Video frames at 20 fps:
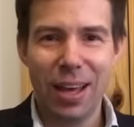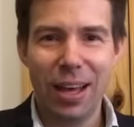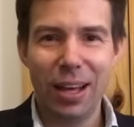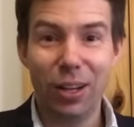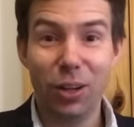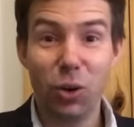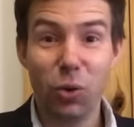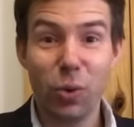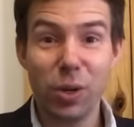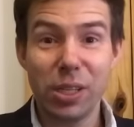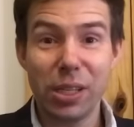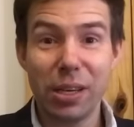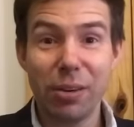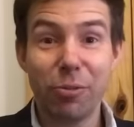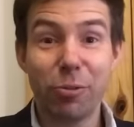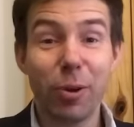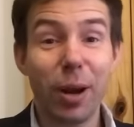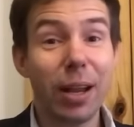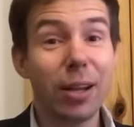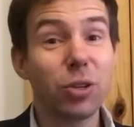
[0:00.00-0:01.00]
Hello whiskey
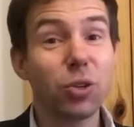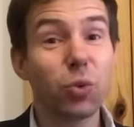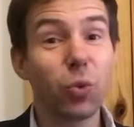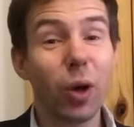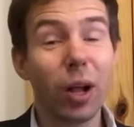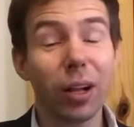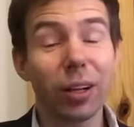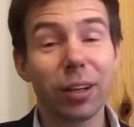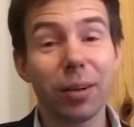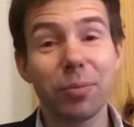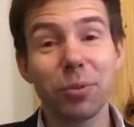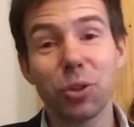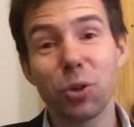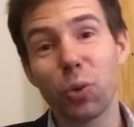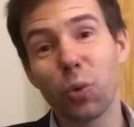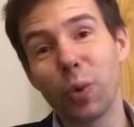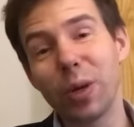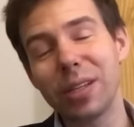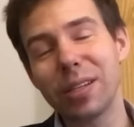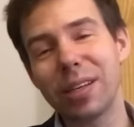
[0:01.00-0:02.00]
friends, welcome
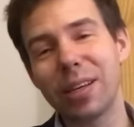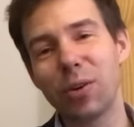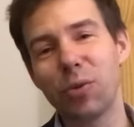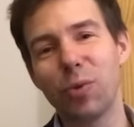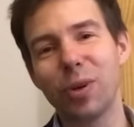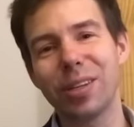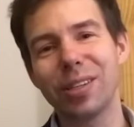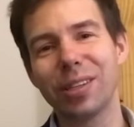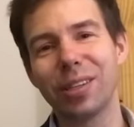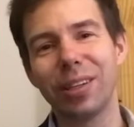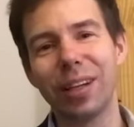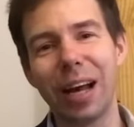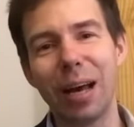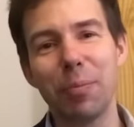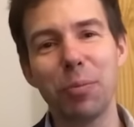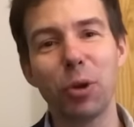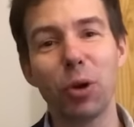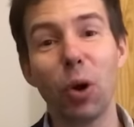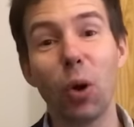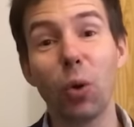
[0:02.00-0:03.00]
to Whiskey Whistle.
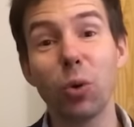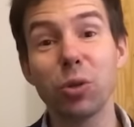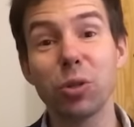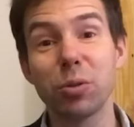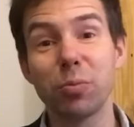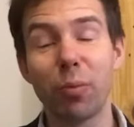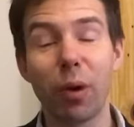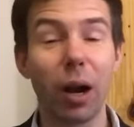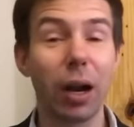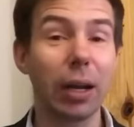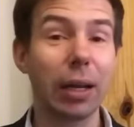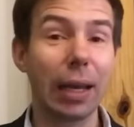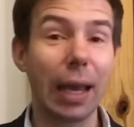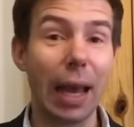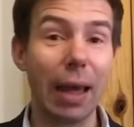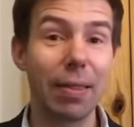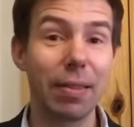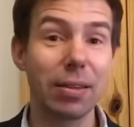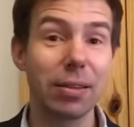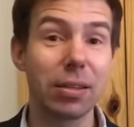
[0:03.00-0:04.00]
I'm your host Mark
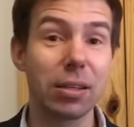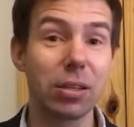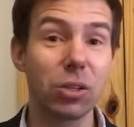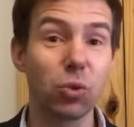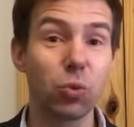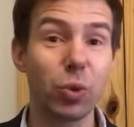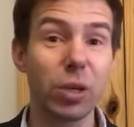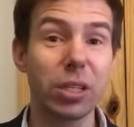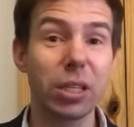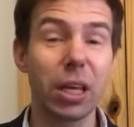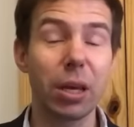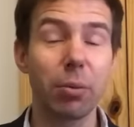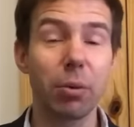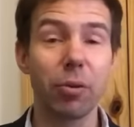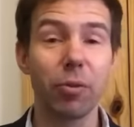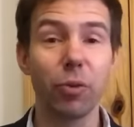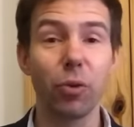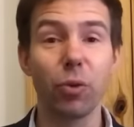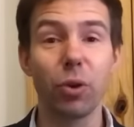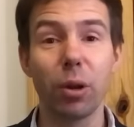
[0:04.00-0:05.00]
and this is whiskey
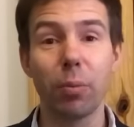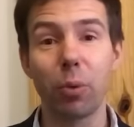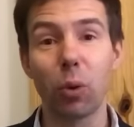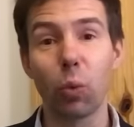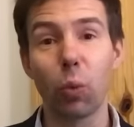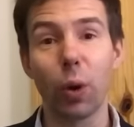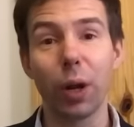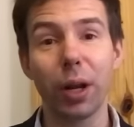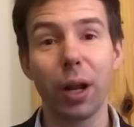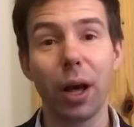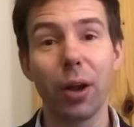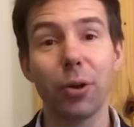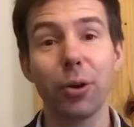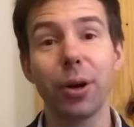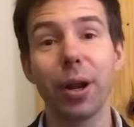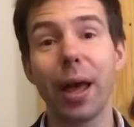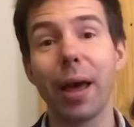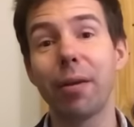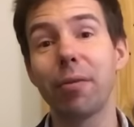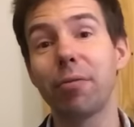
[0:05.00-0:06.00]
review number
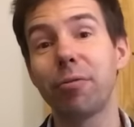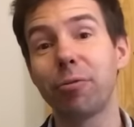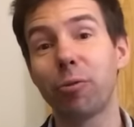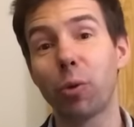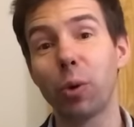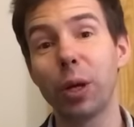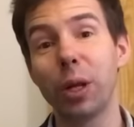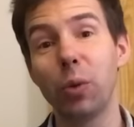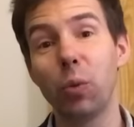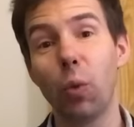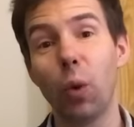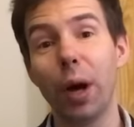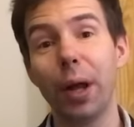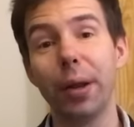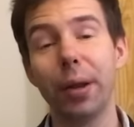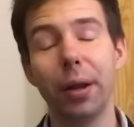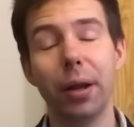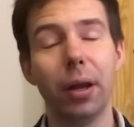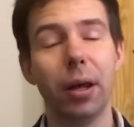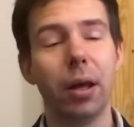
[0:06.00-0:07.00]

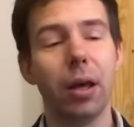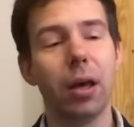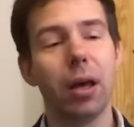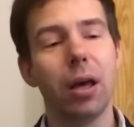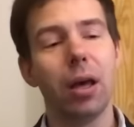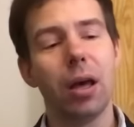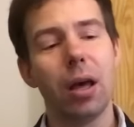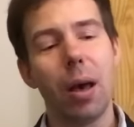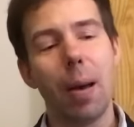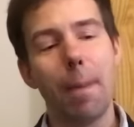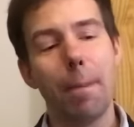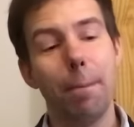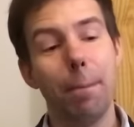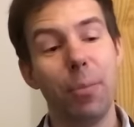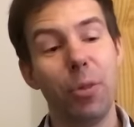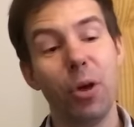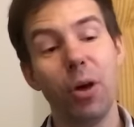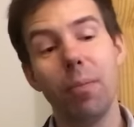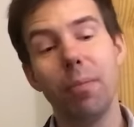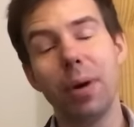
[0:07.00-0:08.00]
141.
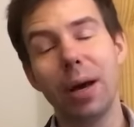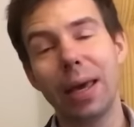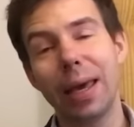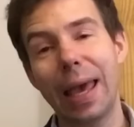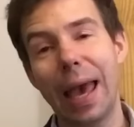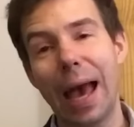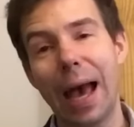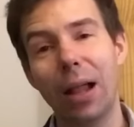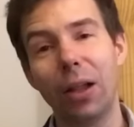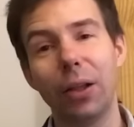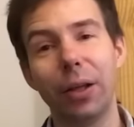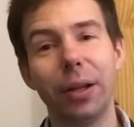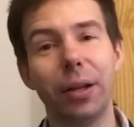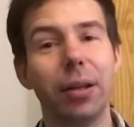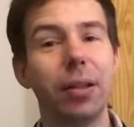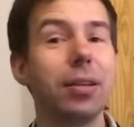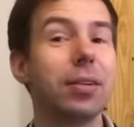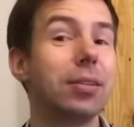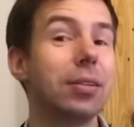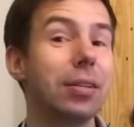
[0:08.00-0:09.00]
The
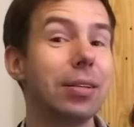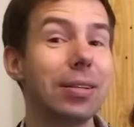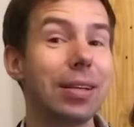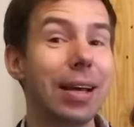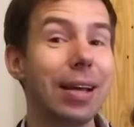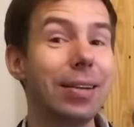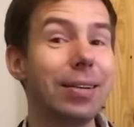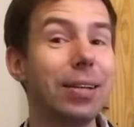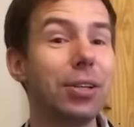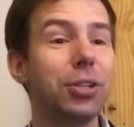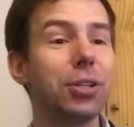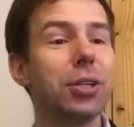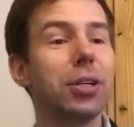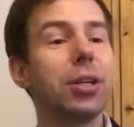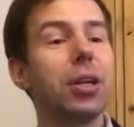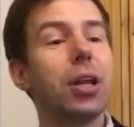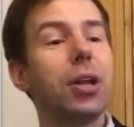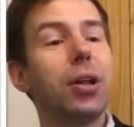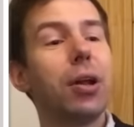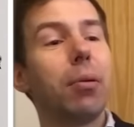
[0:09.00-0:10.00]
Macallan, this is
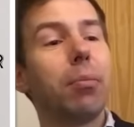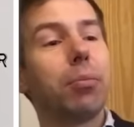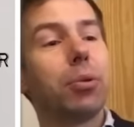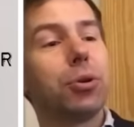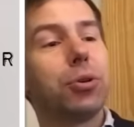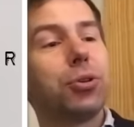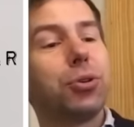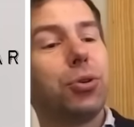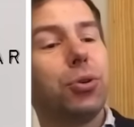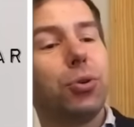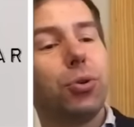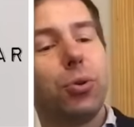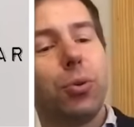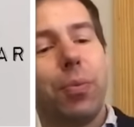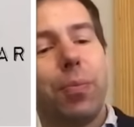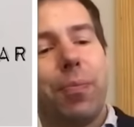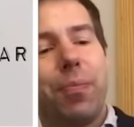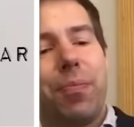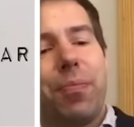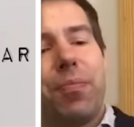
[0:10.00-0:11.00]
edition number
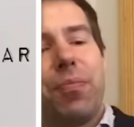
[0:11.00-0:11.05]
2.